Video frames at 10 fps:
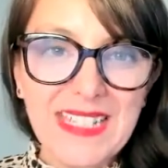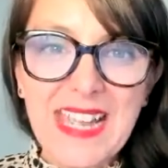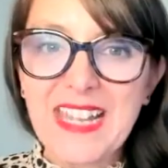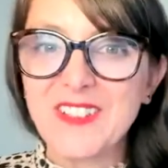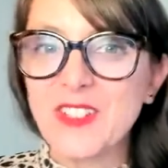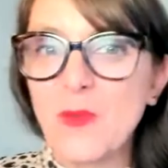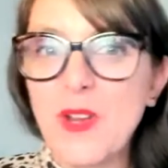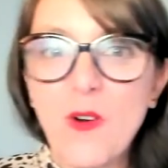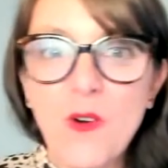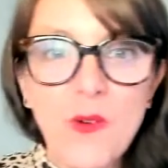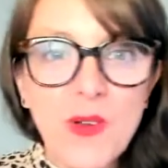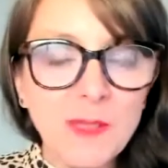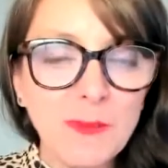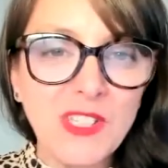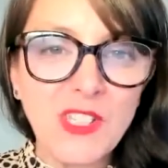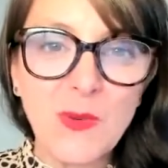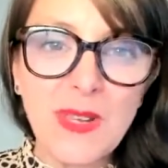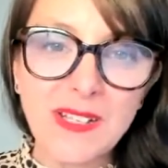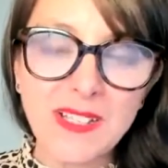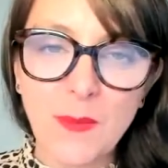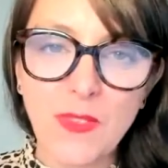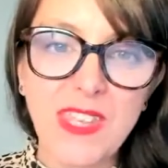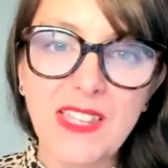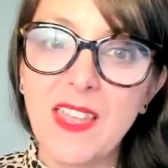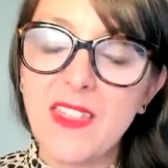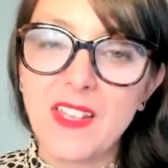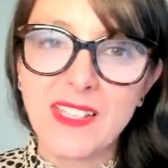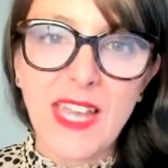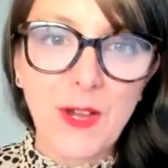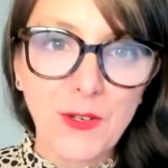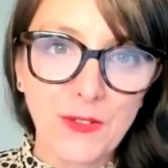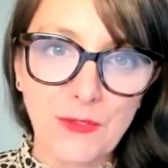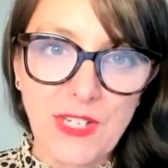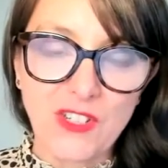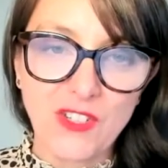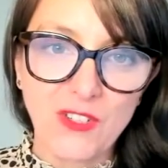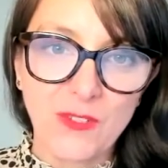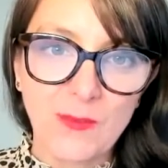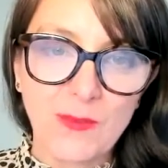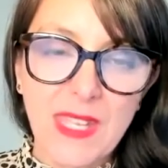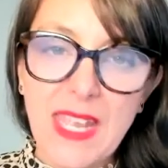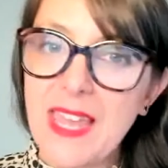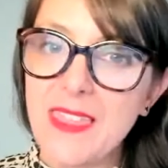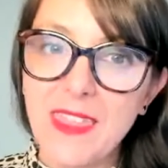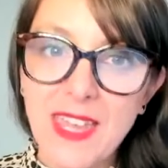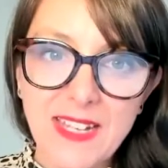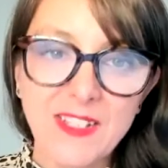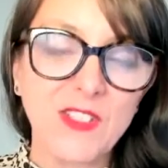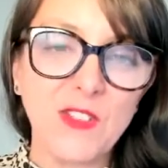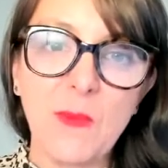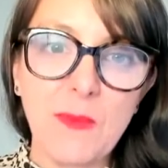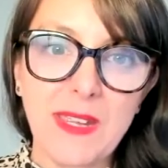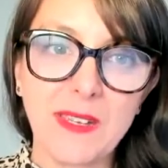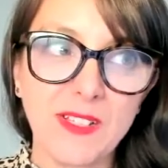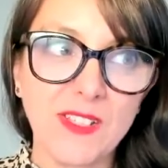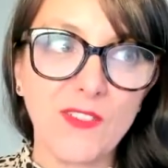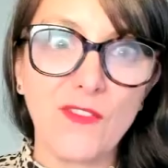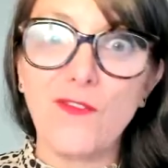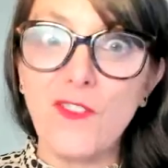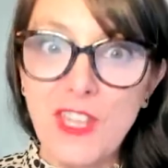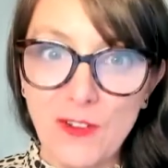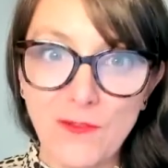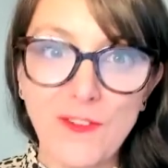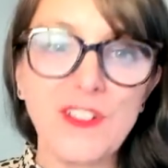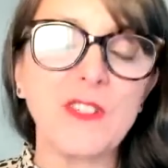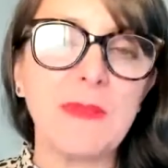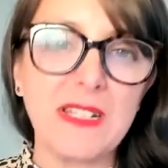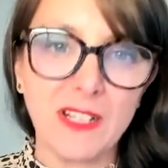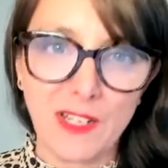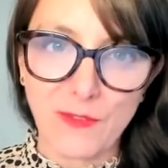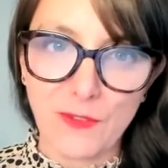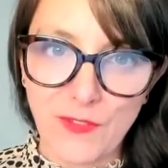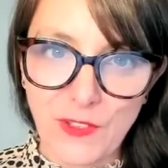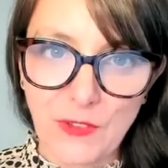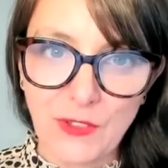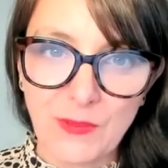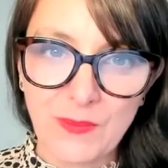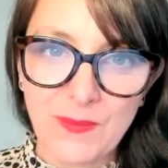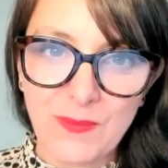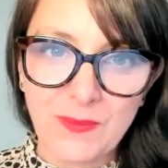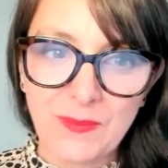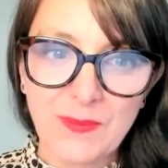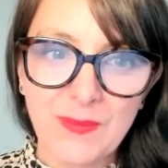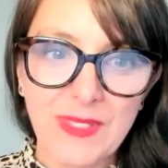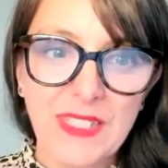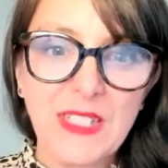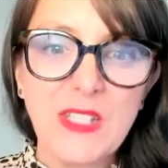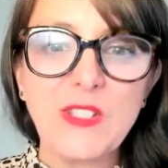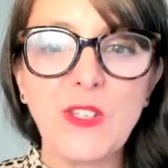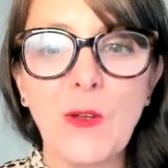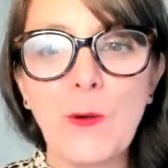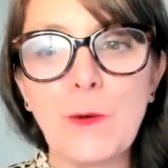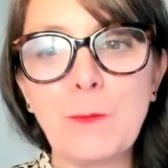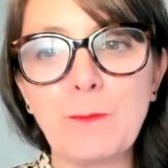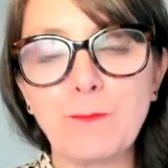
And so we're always pursuing something that's out of reach. And that does not make us feel fundamentally fulfilled. So